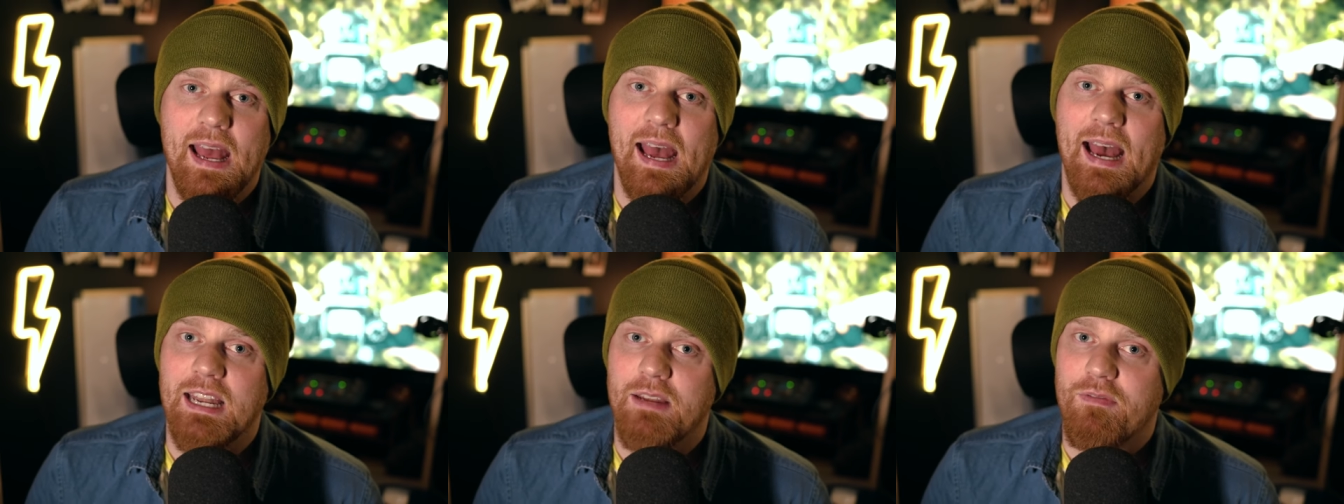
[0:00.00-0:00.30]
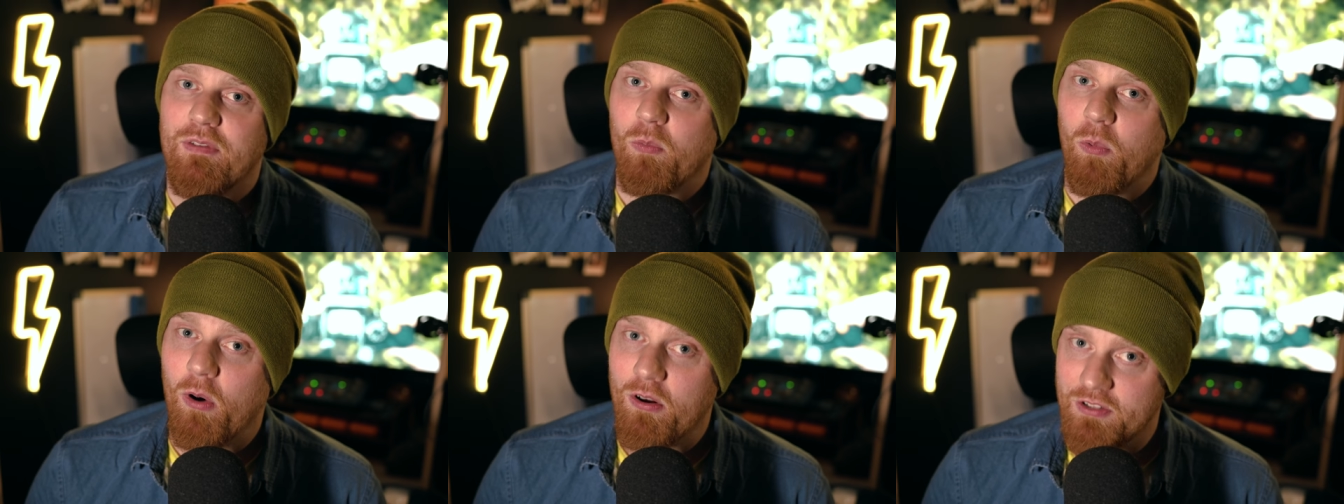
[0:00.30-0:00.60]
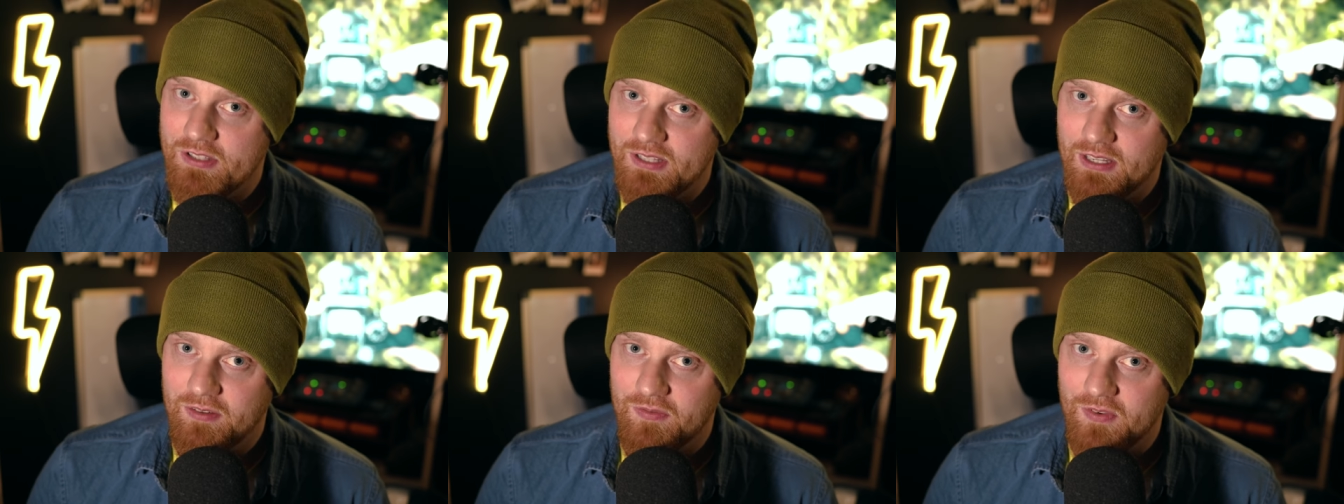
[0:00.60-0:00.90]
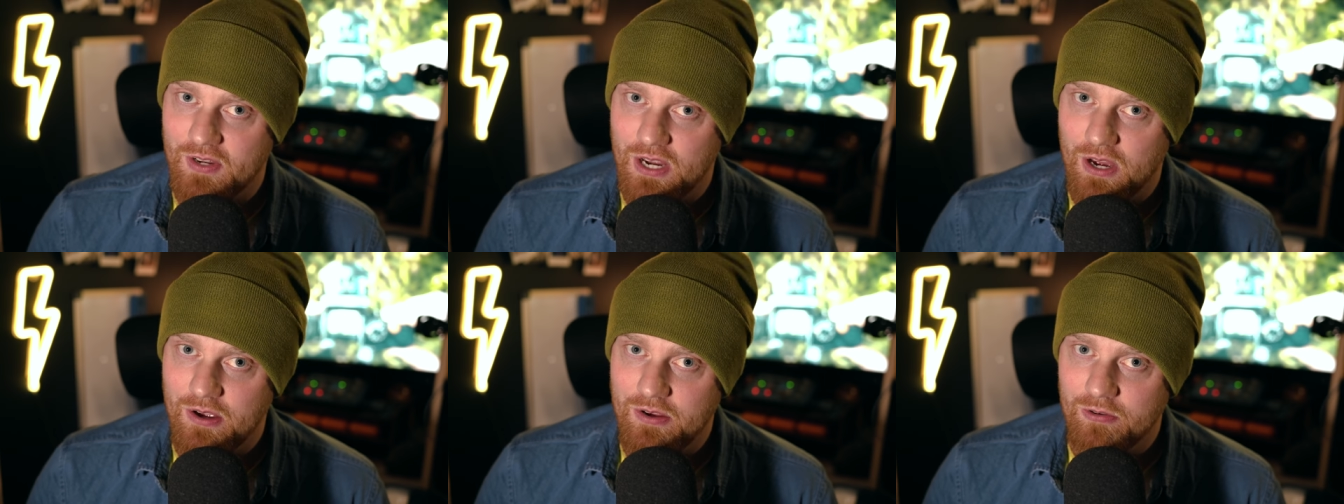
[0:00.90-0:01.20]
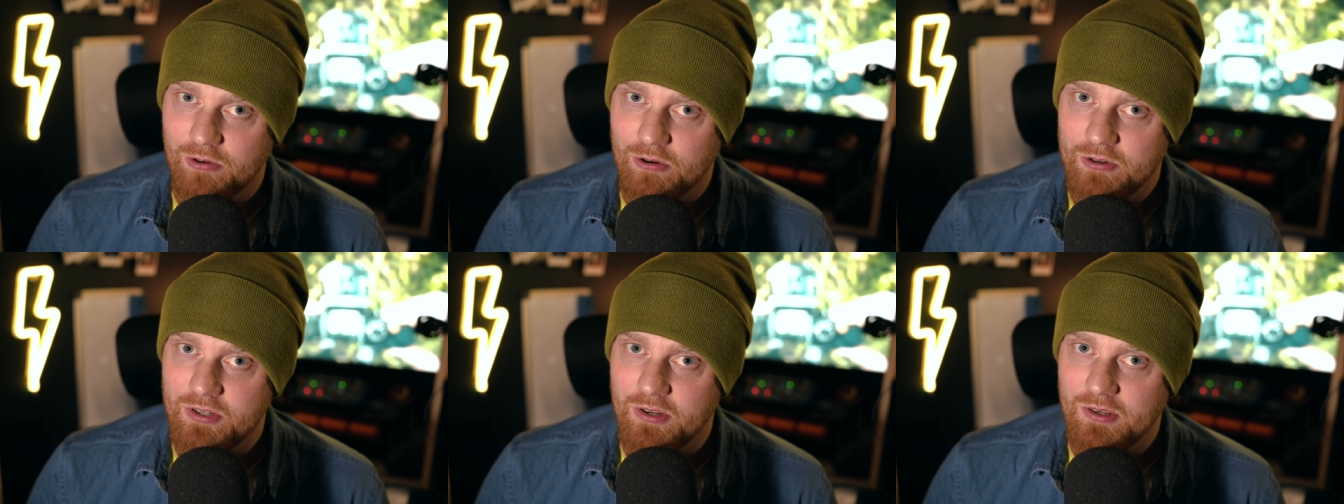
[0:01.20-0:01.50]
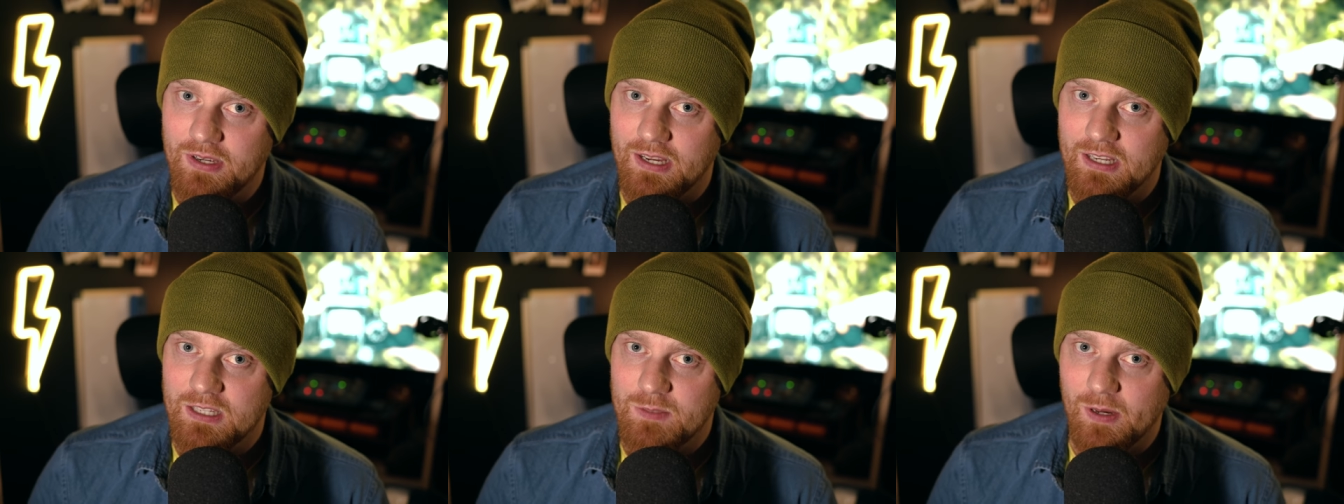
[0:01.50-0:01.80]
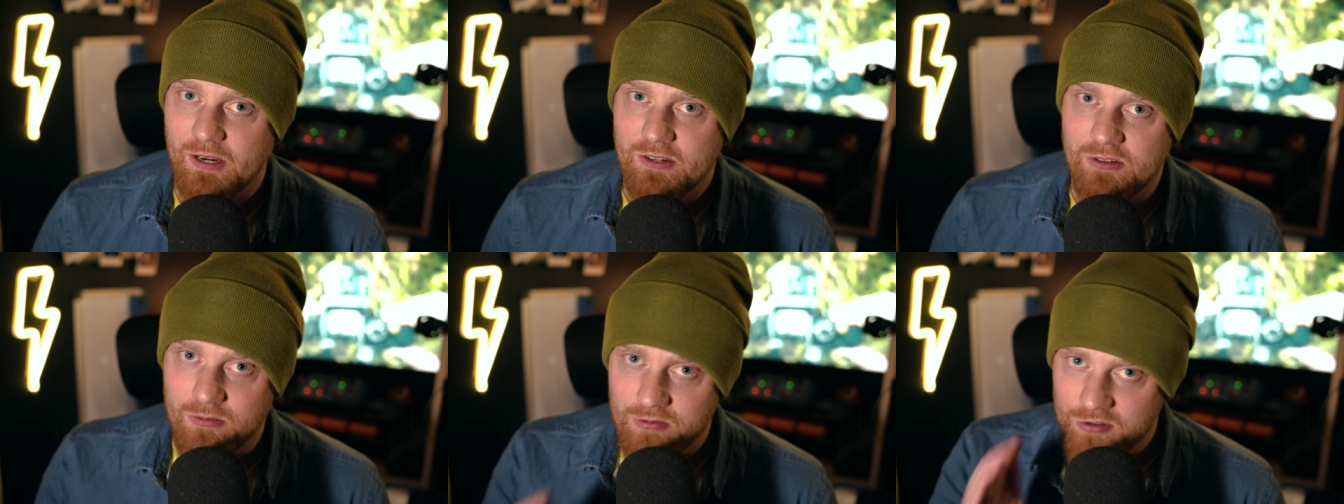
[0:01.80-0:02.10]
And if you're watching this video, you also get a
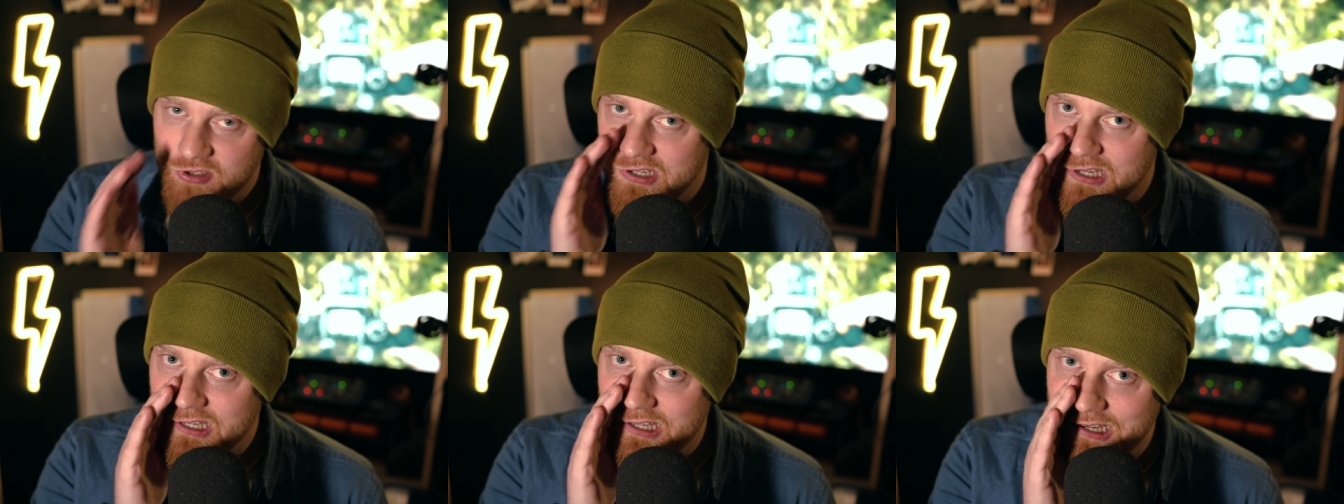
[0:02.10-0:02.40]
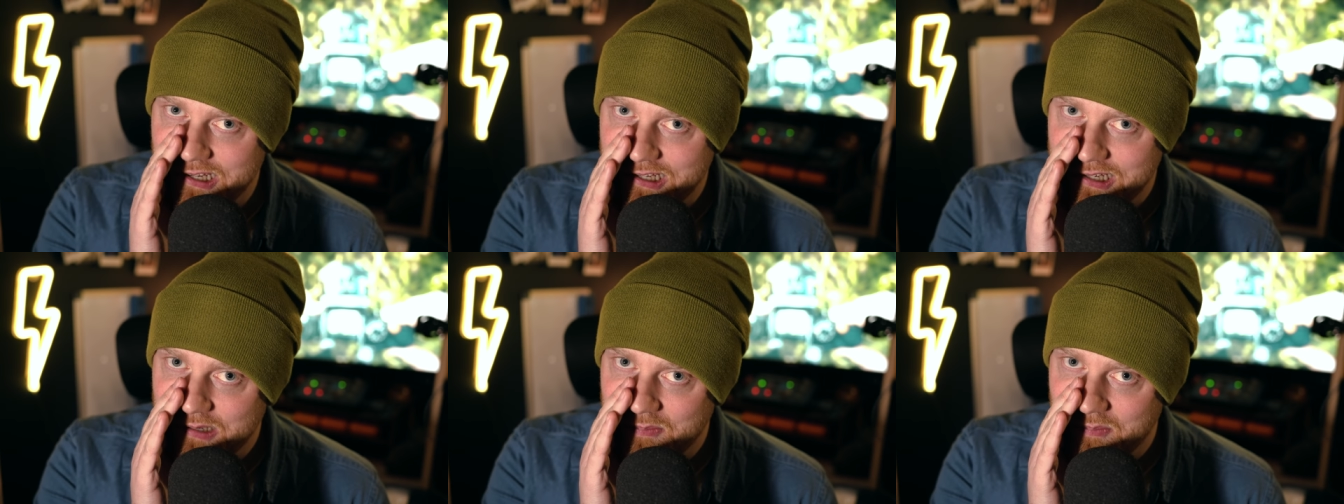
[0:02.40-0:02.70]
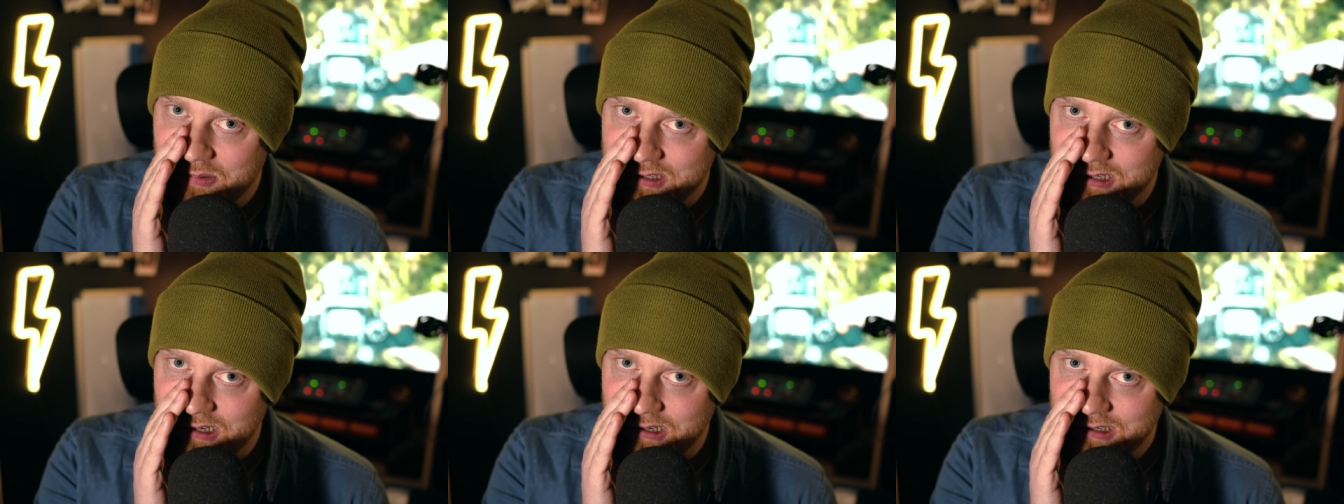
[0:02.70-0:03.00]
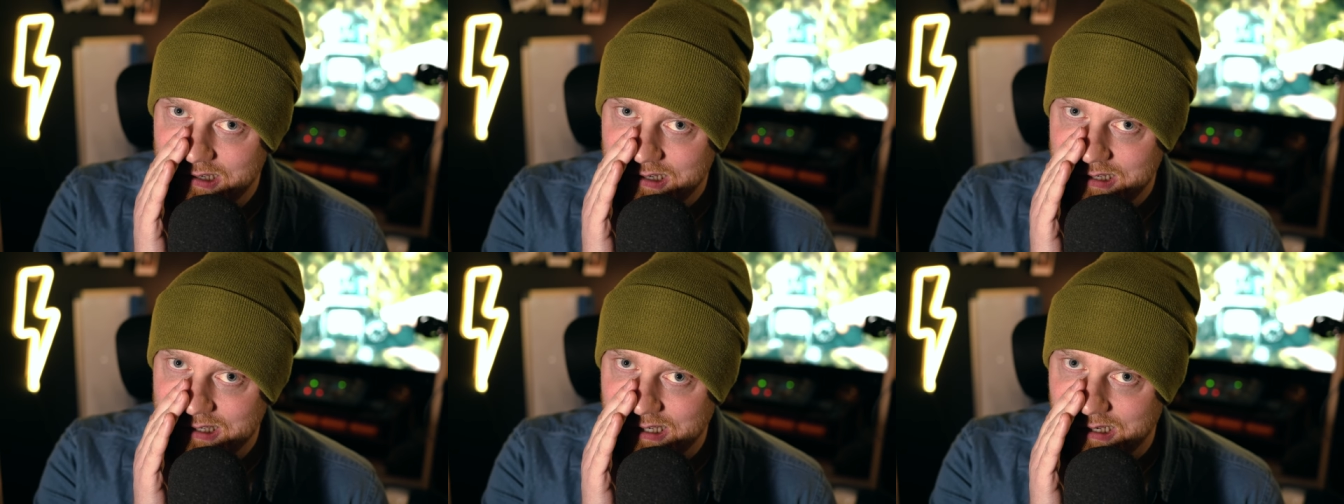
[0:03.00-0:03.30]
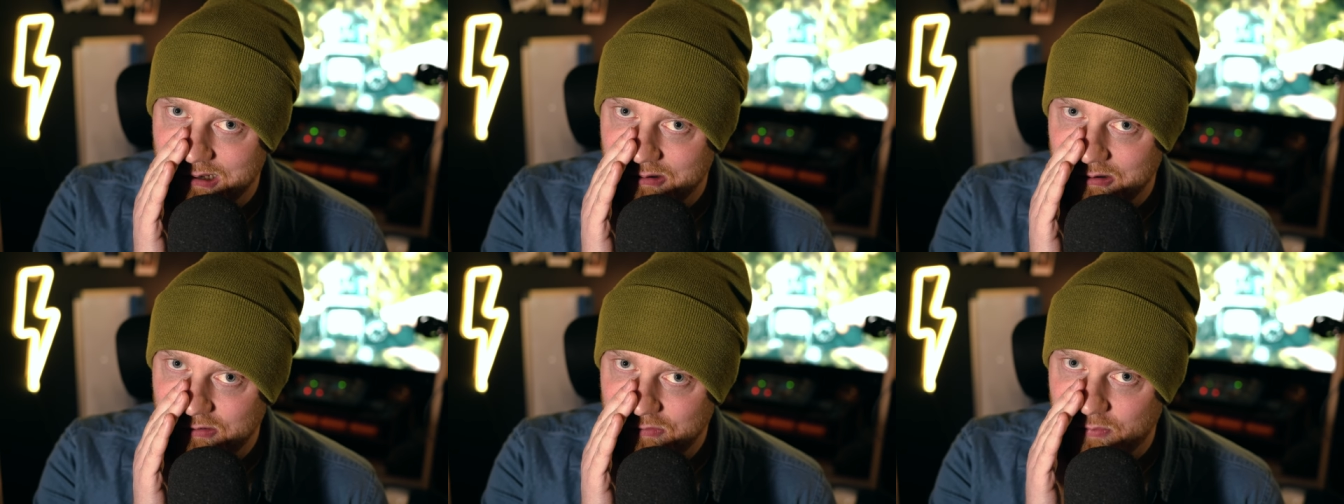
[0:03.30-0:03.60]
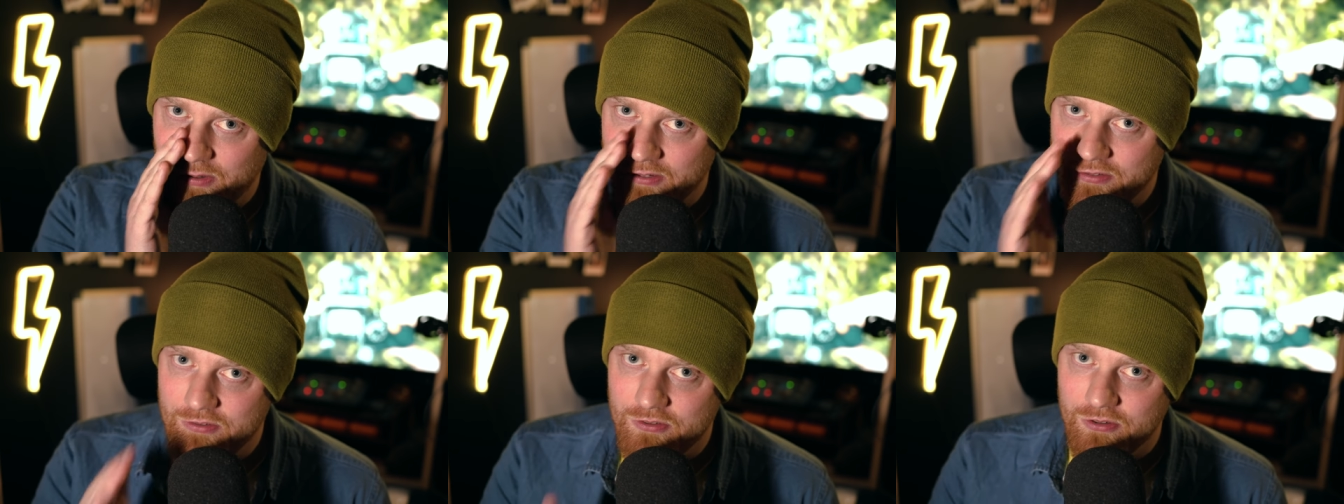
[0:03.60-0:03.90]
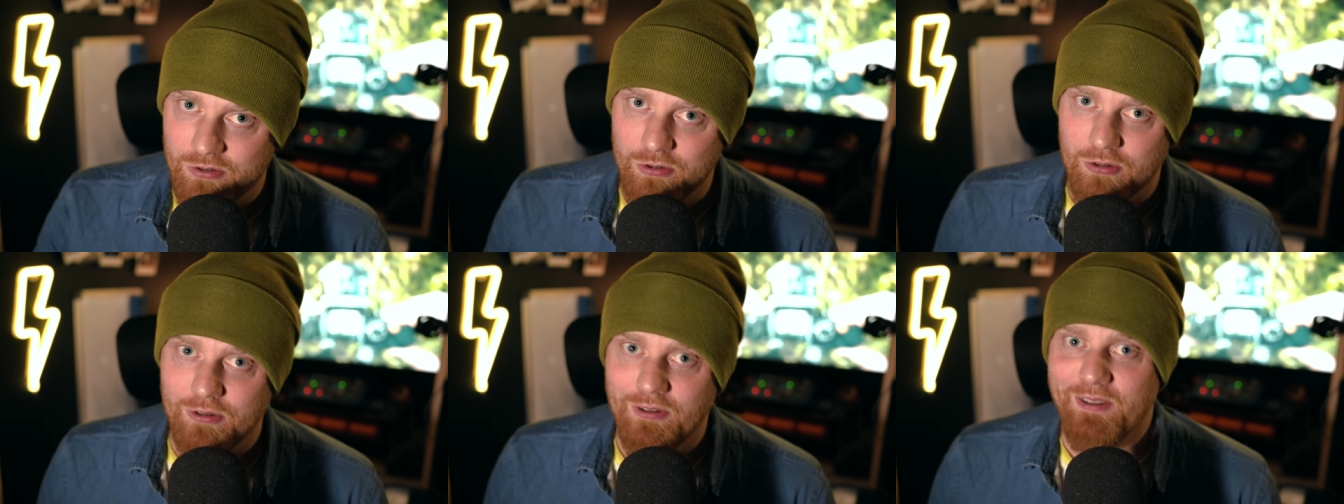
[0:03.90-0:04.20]
special cheeky 10% discount off my
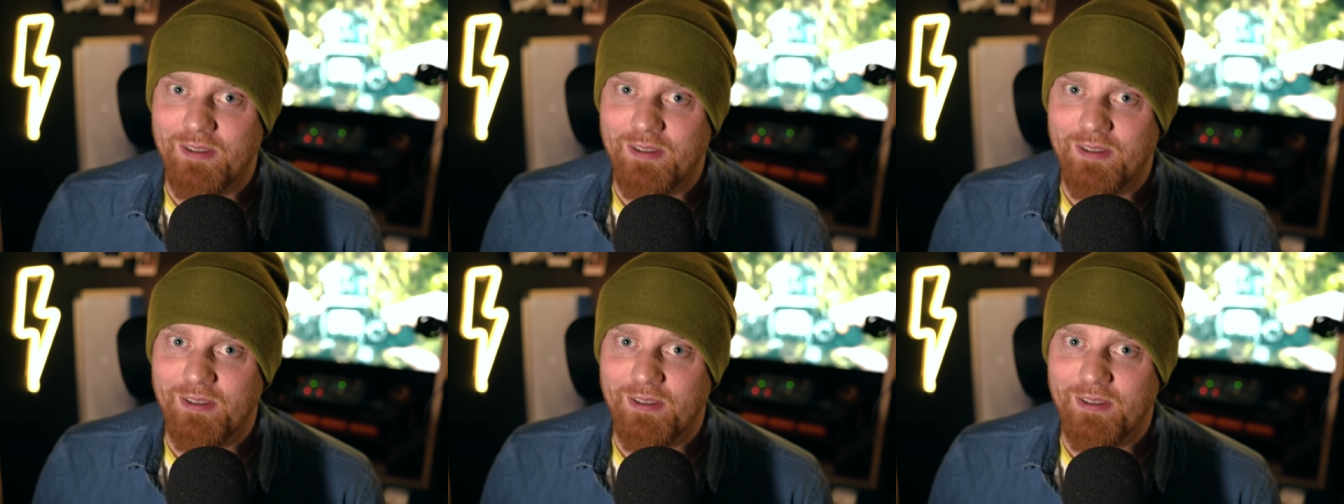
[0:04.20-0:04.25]
store.